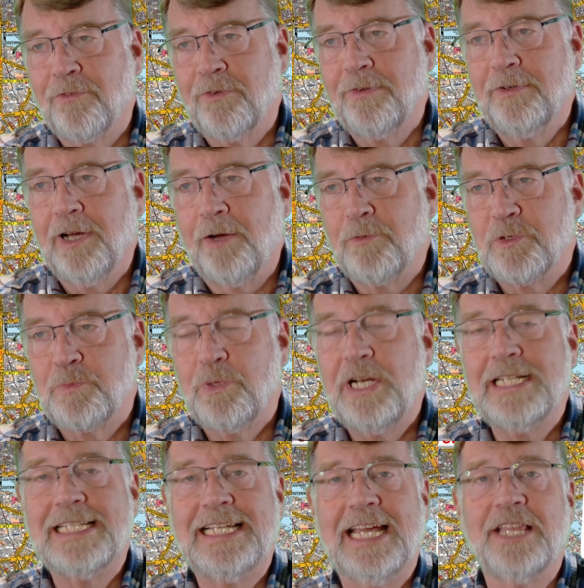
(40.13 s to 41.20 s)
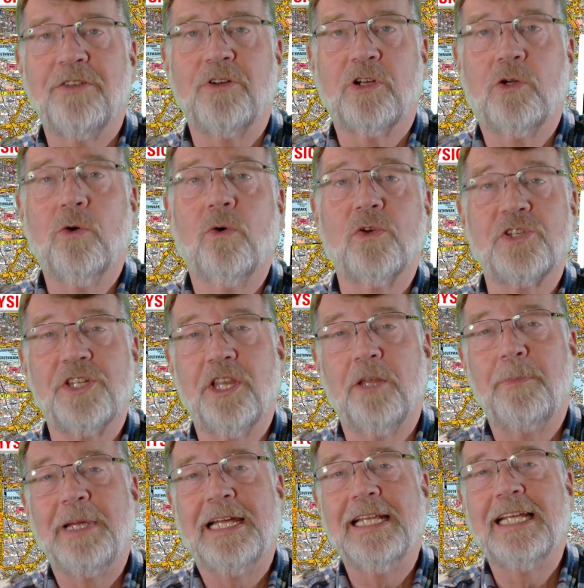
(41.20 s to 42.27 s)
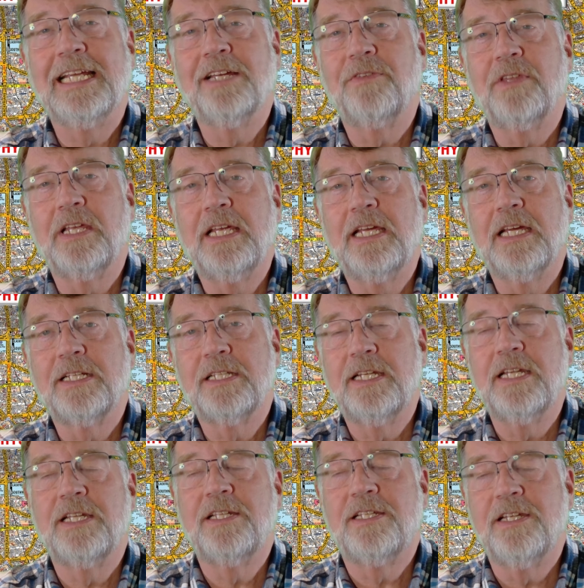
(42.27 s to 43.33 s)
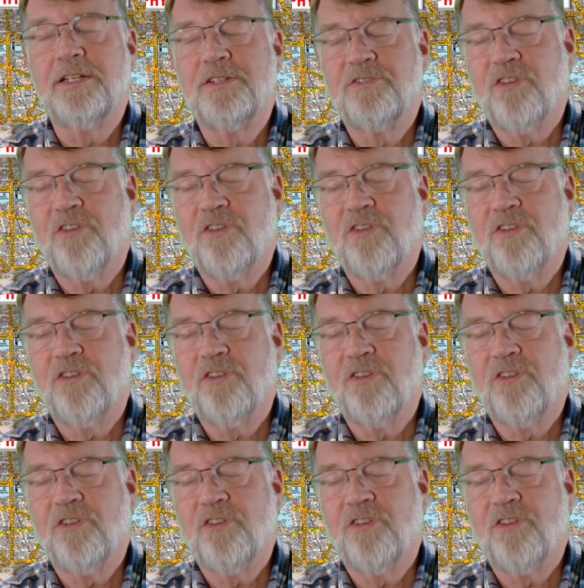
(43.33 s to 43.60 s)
was putting together a course at the beginning of the year to